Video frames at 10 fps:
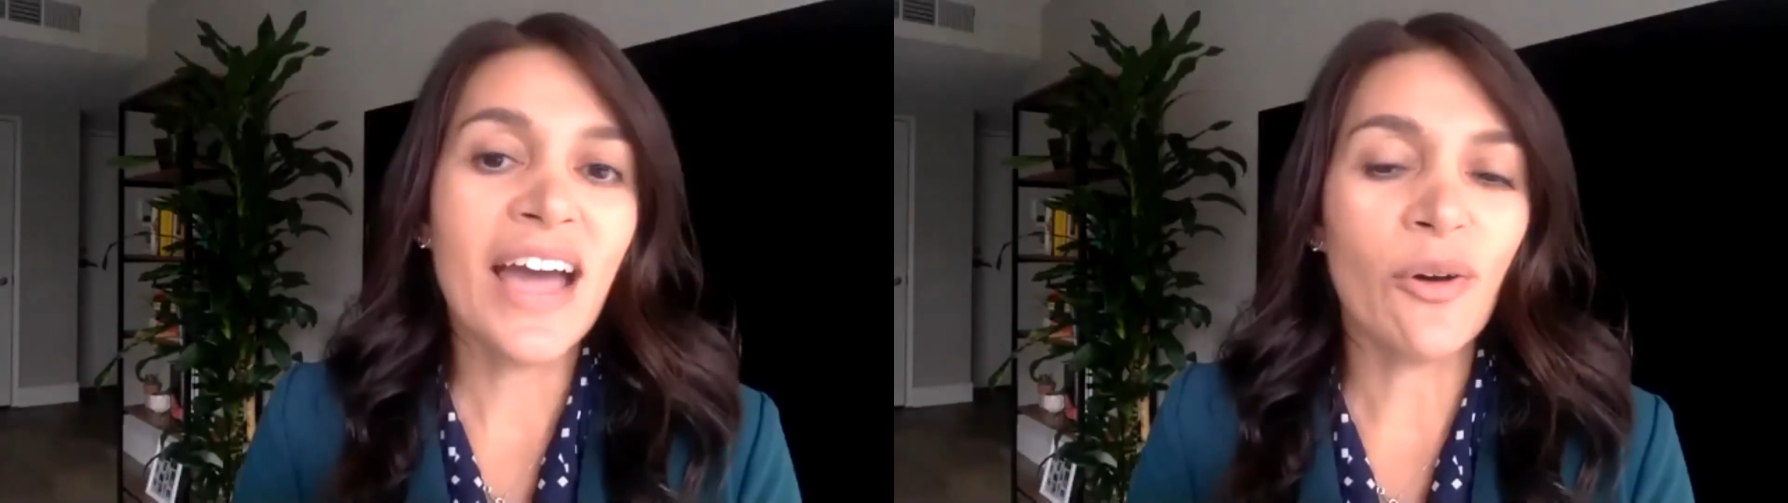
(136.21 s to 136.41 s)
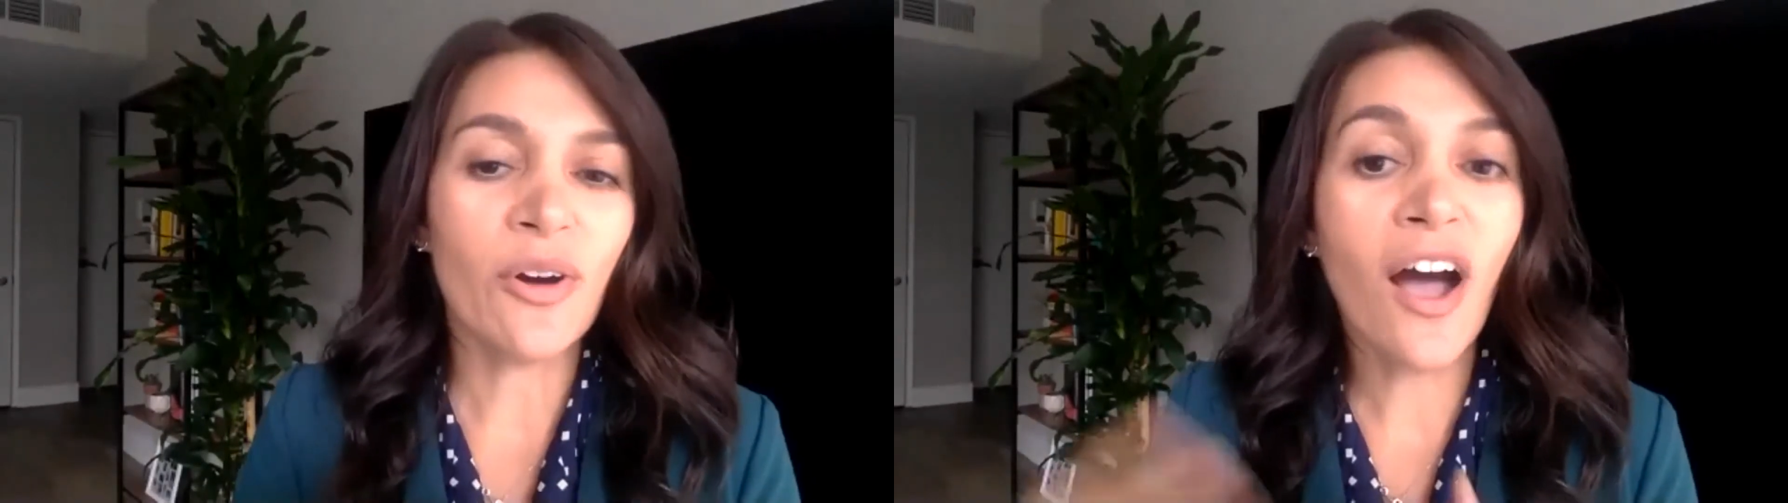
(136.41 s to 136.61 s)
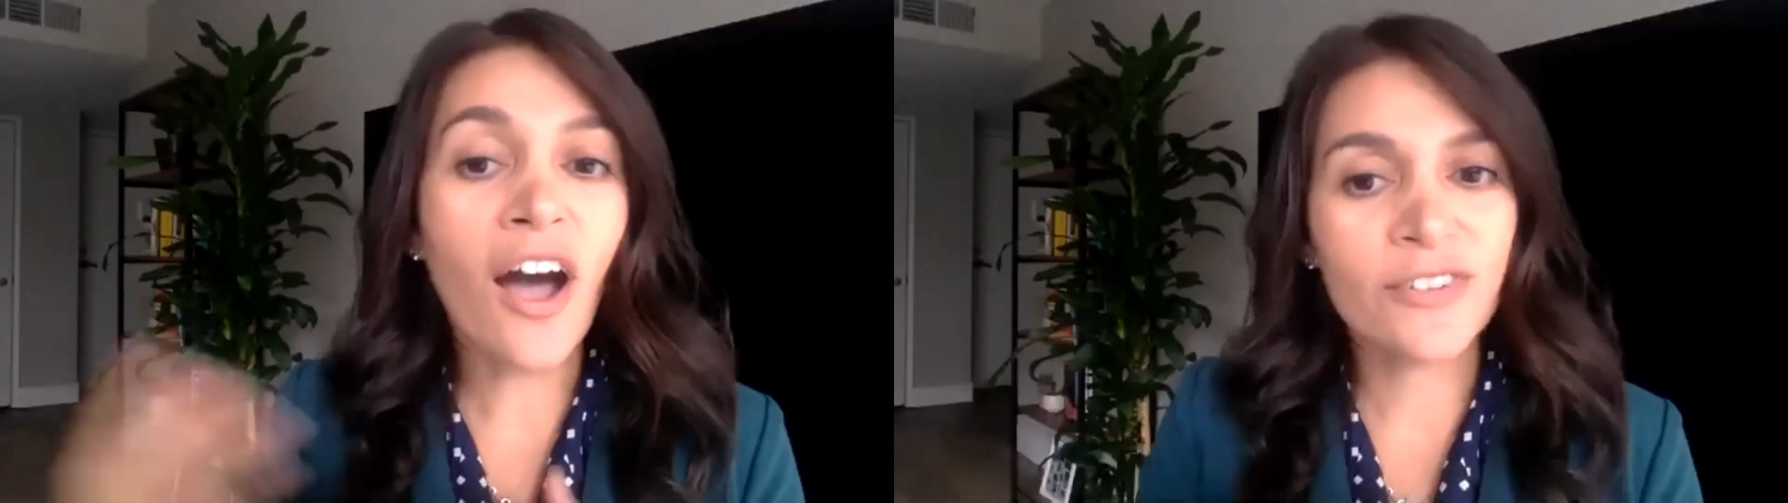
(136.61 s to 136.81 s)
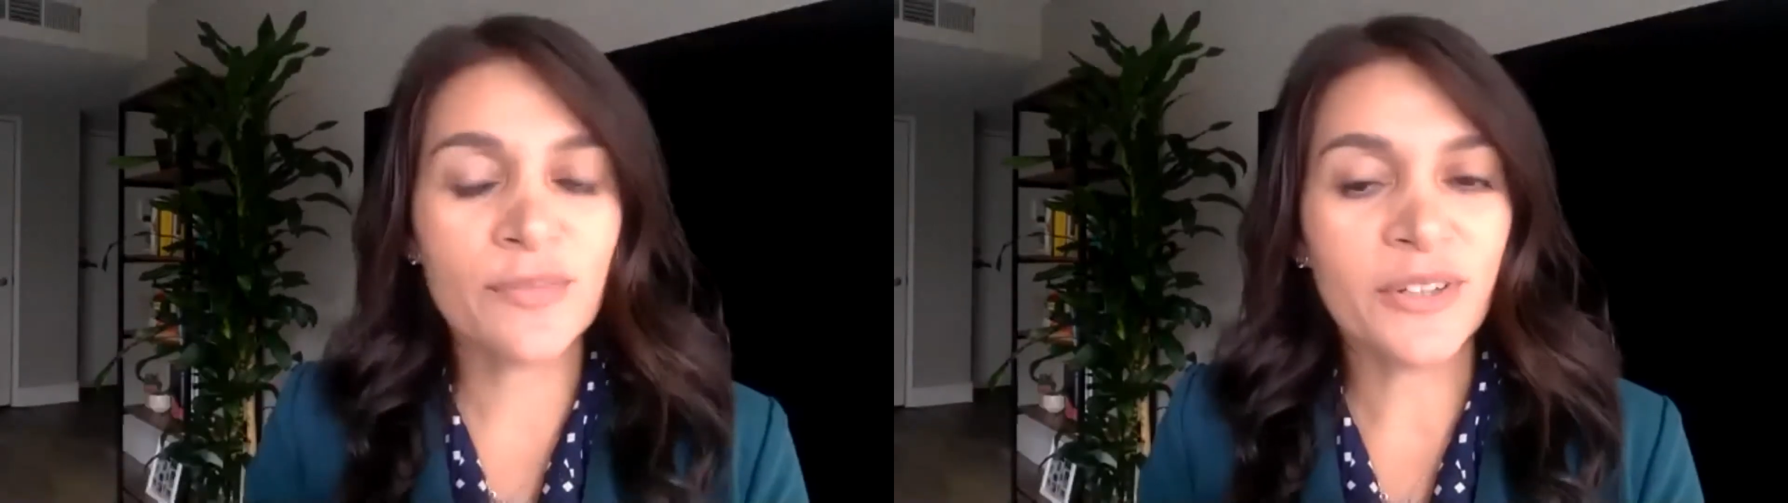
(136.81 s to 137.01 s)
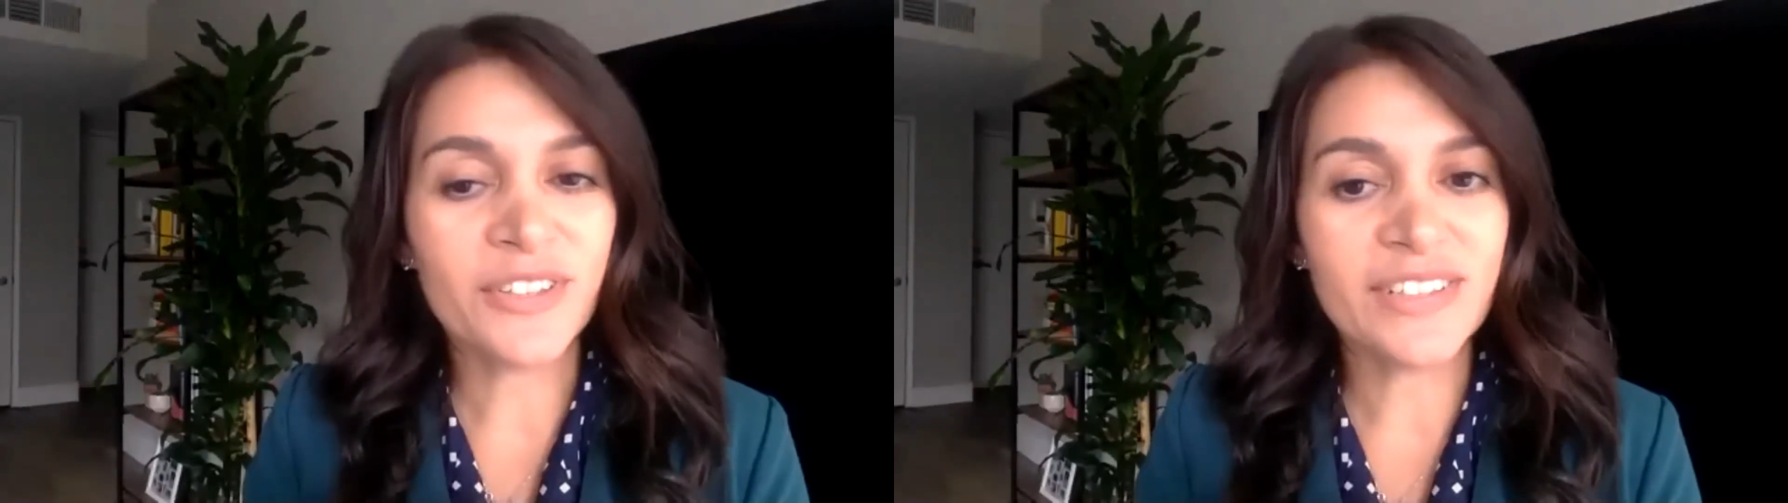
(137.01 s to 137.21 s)
our
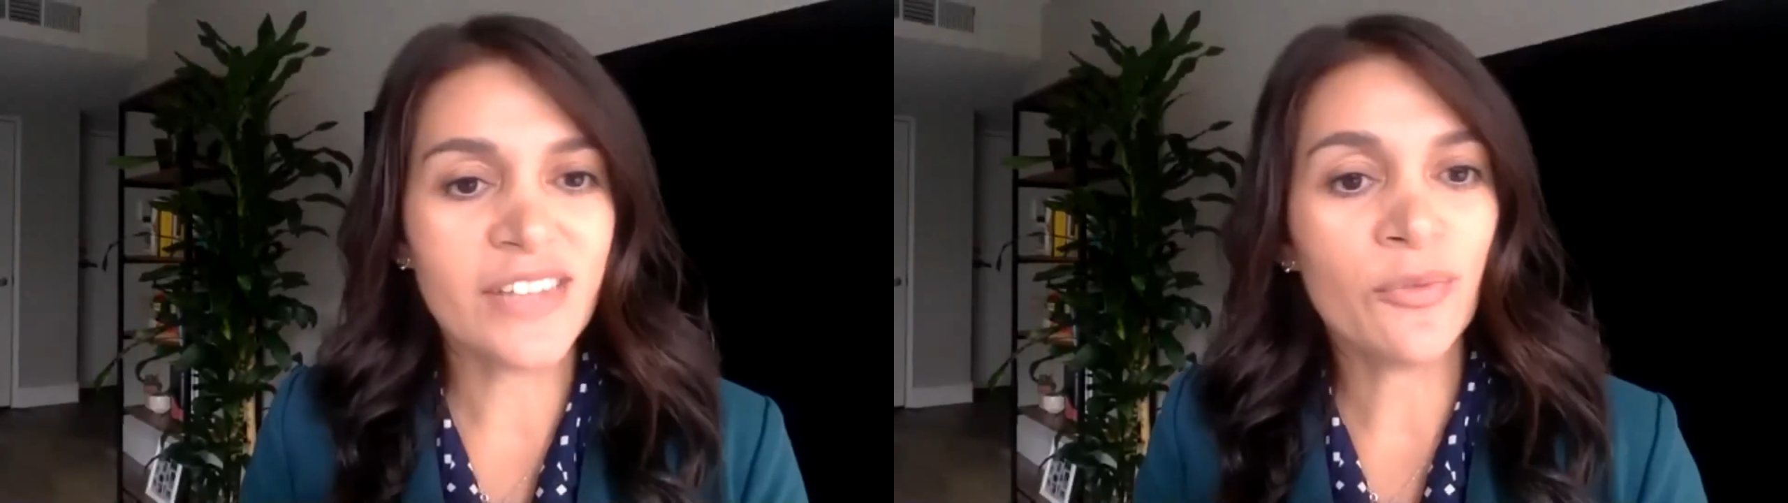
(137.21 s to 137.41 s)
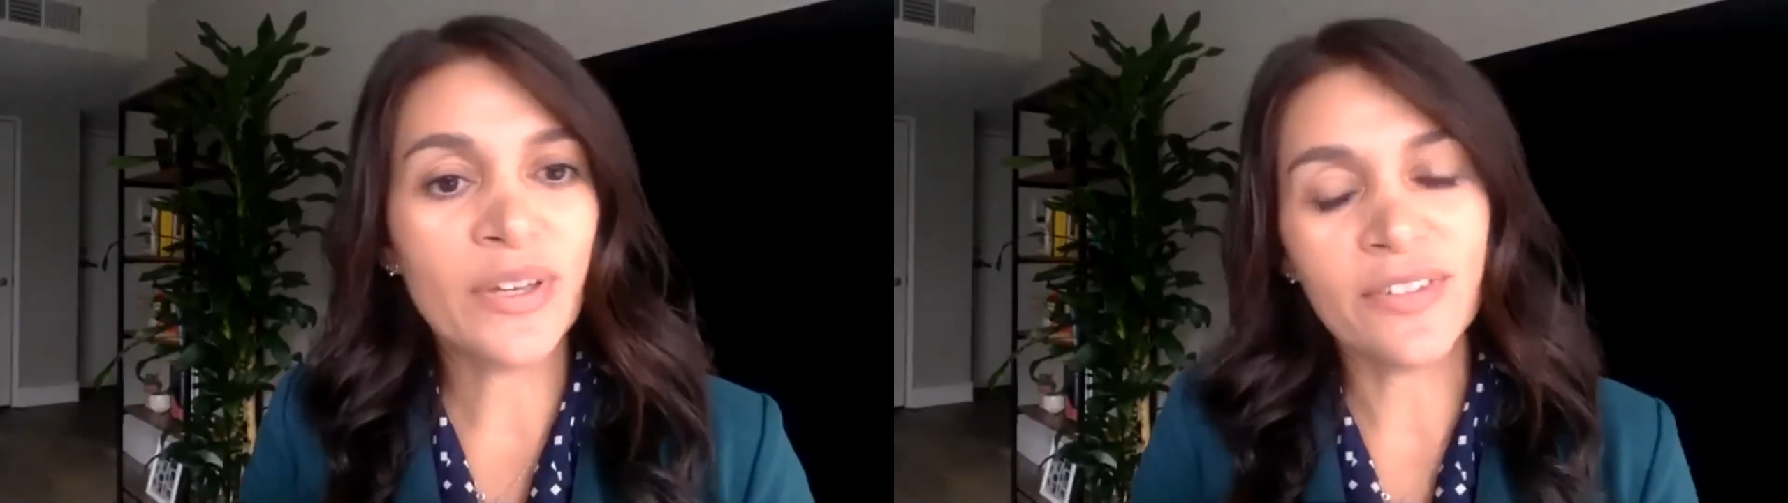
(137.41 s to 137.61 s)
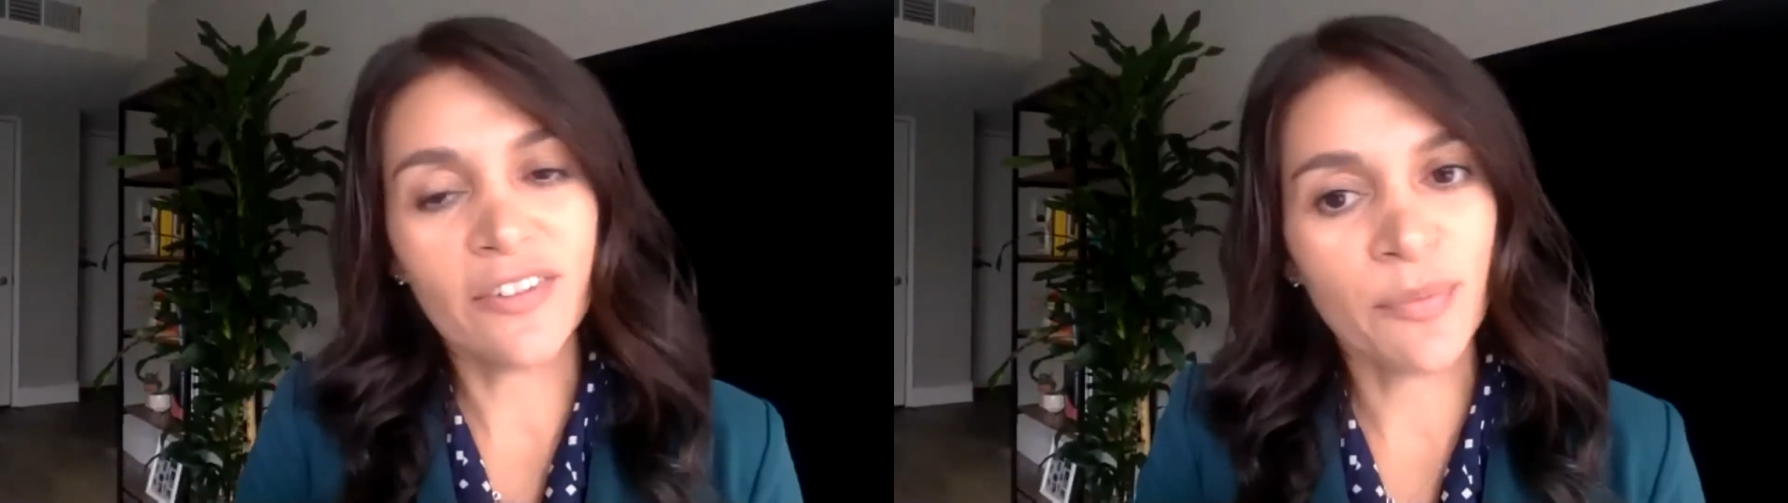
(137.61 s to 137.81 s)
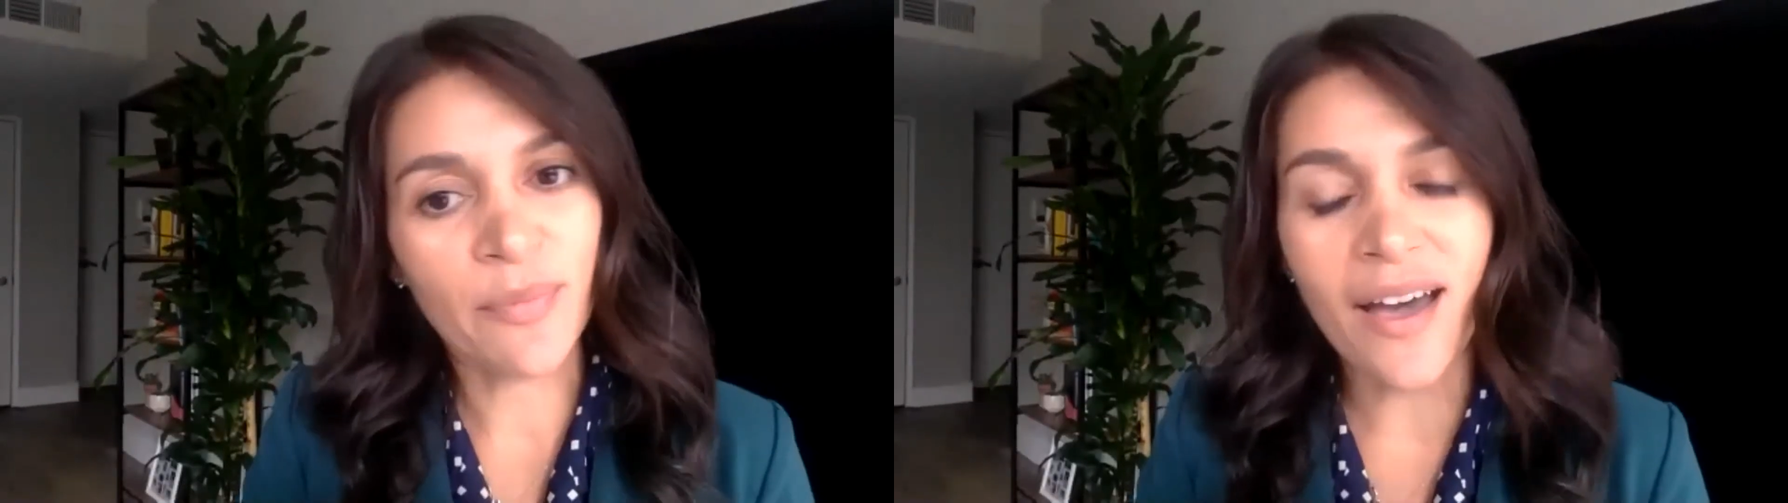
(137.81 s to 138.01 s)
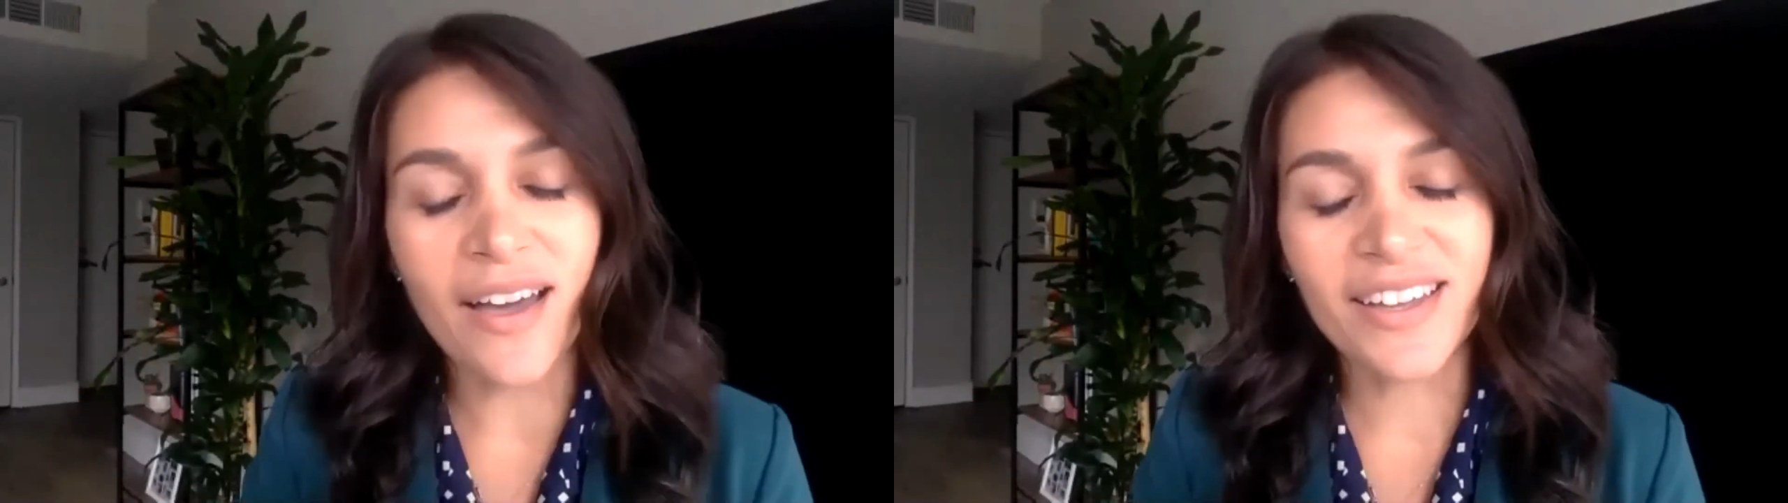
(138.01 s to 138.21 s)
office buildings that we've left
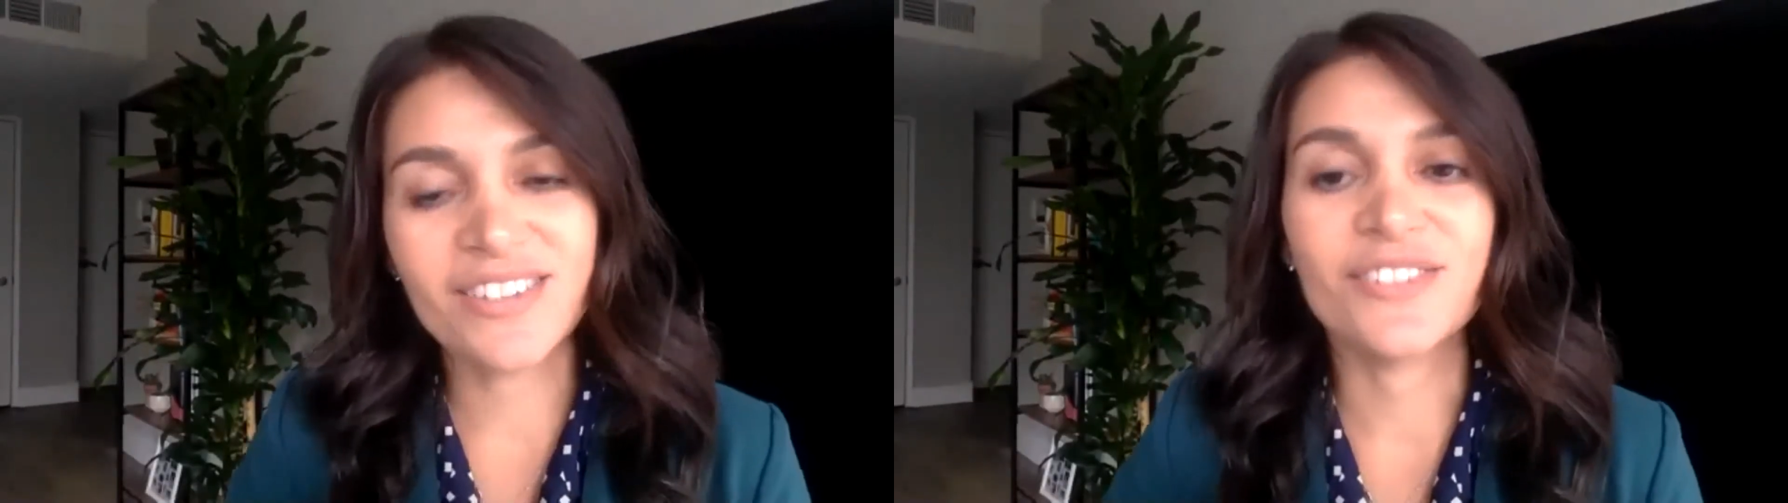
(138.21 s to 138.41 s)
behind?